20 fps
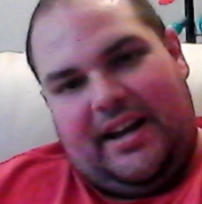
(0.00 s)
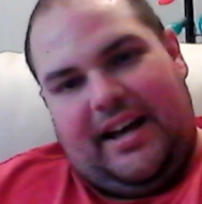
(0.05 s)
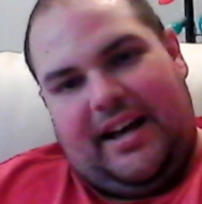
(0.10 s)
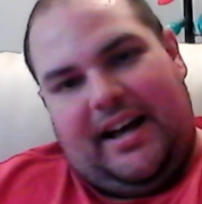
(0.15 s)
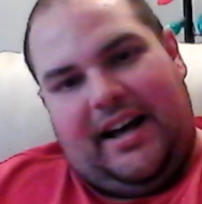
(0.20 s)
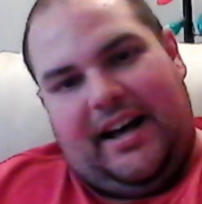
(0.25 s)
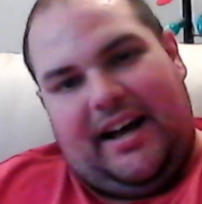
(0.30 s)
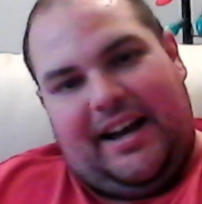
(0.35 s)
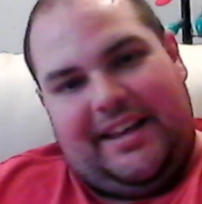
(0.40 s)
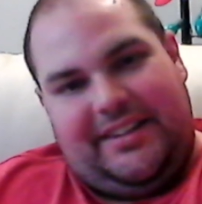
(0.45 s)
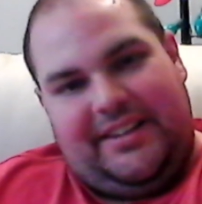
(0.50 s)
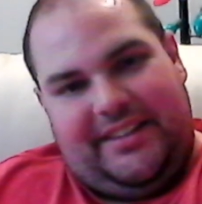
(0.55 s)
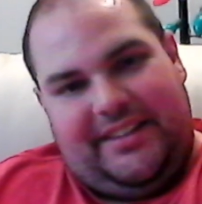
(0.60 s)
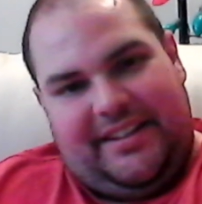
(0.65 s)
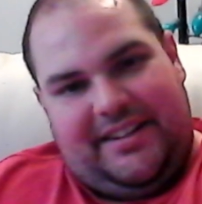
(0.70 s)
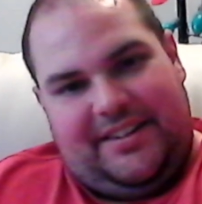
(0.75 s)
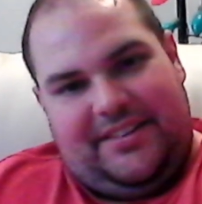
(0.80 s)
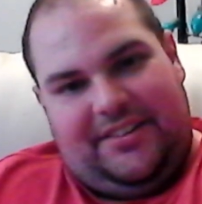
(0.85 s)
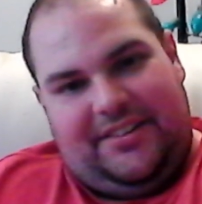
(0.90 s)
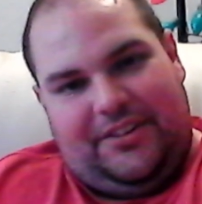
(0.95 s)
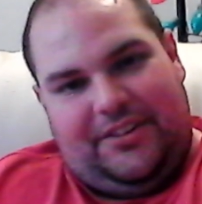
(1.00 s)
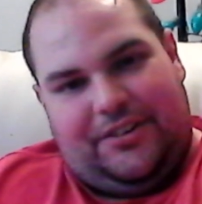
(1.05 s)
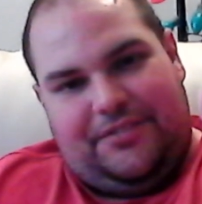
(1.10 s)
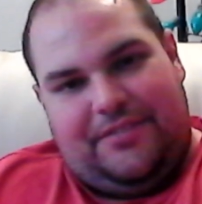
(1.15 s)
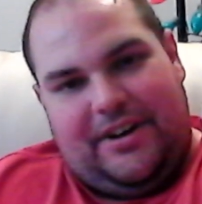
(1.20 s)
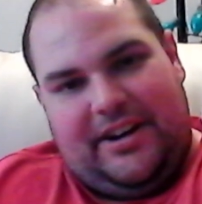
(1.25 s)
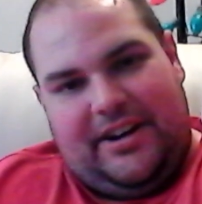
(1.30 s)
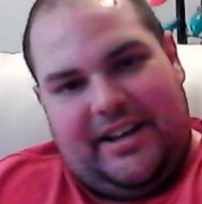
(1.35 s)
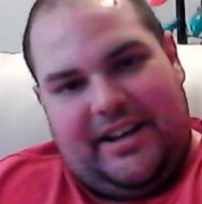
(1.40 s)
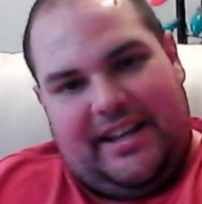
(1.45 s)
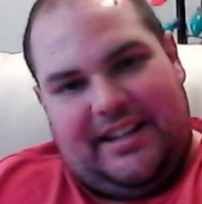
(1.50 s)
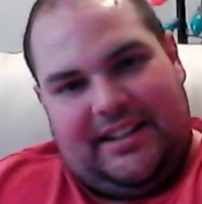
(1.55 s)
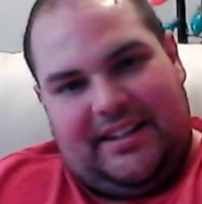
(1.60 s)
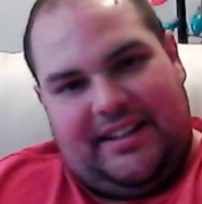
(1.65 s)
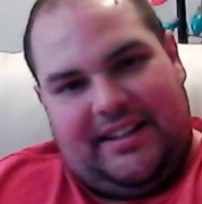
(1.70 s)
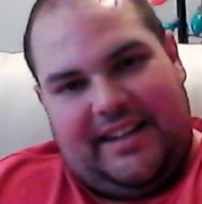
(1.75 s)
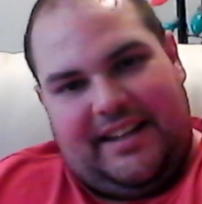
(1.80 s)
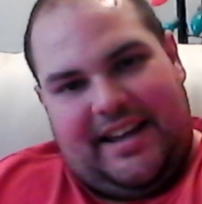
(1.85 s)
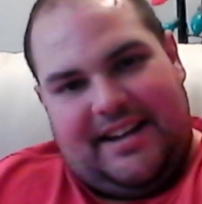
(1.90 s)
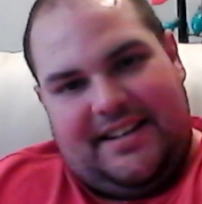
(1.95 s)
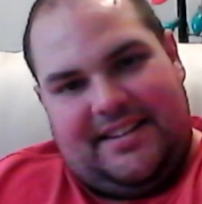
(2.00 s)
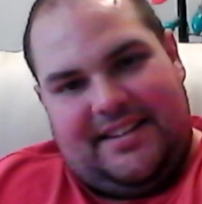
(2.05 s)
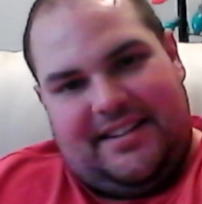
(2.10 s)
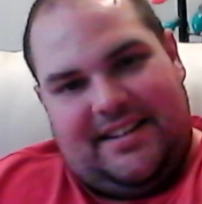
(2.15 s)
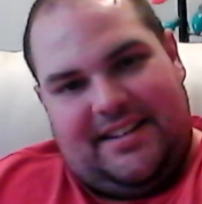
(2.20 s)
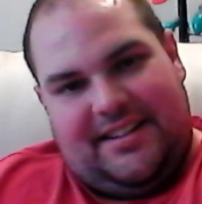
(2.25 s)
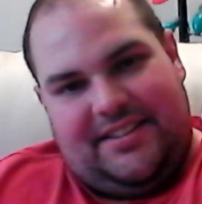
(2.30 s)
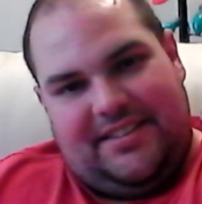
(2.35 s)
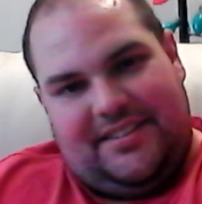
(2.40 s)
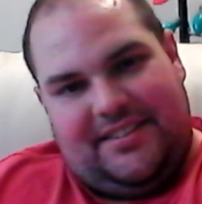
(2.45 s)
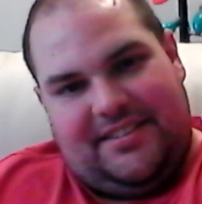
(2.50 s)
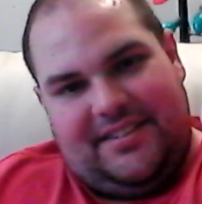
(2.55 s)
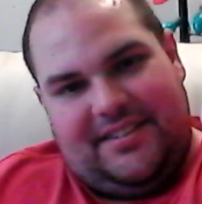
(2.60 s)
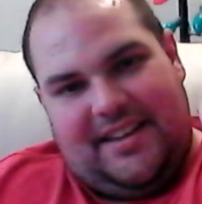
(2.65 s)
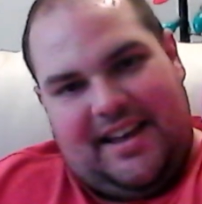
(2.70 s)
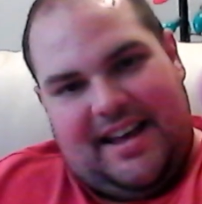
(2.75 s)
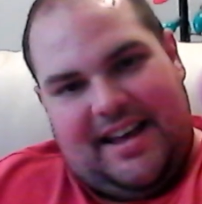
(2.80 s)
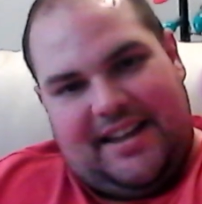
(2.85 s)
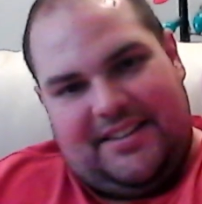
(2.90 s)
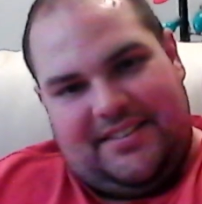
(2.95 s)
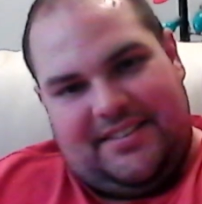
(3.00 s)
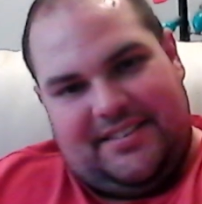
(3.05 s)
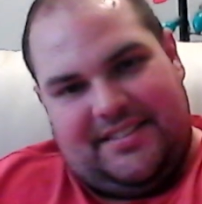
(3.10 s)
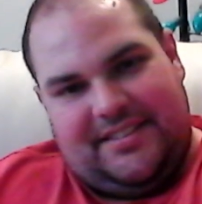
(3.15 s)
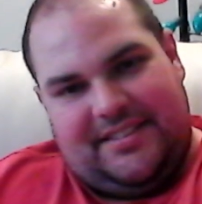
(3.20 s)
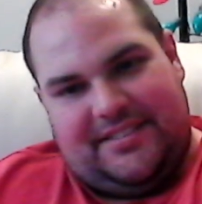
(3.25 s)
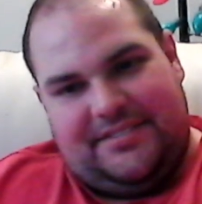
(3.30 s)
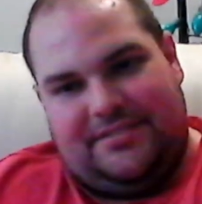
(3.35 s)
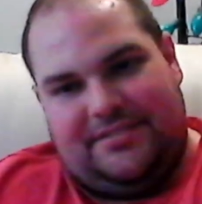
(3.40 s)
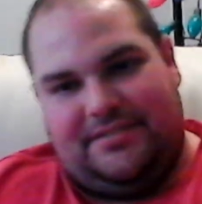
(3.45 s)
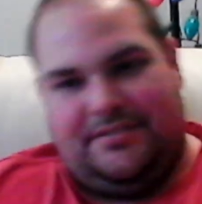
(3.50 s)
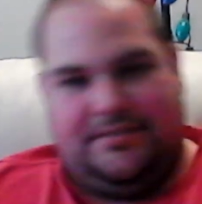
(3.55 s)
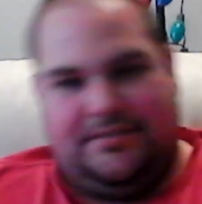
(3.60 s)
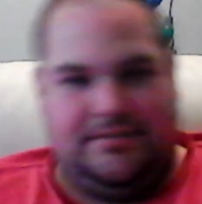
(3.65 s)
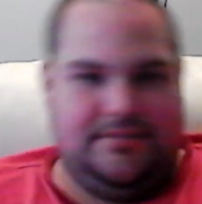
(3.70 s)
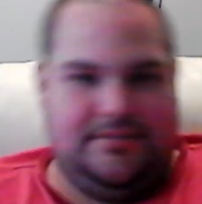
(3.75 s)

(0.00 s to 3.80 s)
Here's an island. Looks very Atlantis-esque.